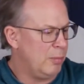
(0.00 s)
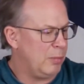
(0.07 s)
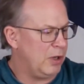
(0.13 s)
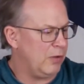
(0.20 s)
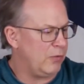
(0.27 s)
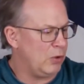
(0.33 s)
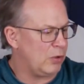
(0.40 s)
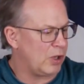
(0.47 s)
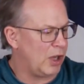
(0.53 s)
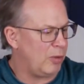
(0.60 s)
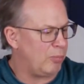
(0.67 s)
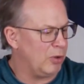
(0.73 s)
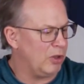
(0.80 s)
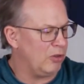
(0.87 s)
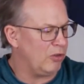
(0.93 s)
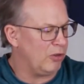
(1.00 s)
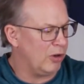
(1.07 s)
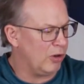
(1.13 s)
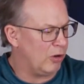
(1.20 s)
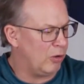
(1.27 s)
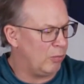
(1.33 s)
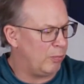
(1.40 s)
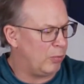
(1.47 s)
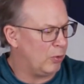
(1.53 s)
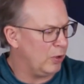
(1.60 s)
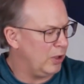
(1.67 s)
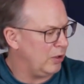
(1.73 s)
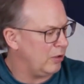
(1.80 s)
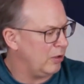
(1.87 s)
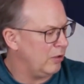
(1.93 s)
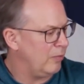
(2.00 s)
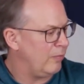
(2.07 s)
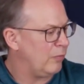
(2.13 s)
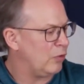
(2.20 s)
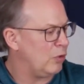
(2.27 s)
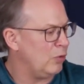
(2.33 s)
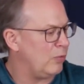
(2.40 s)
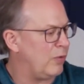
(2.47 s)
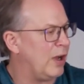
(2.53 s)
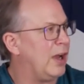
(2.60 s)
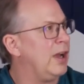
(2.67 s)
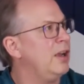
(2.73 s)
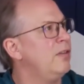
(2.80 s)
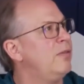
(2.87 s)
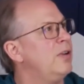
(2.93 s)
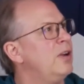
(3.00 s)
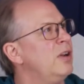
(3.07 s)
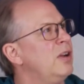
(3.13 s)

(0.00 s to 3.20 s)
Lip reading: but if you type in 0.25,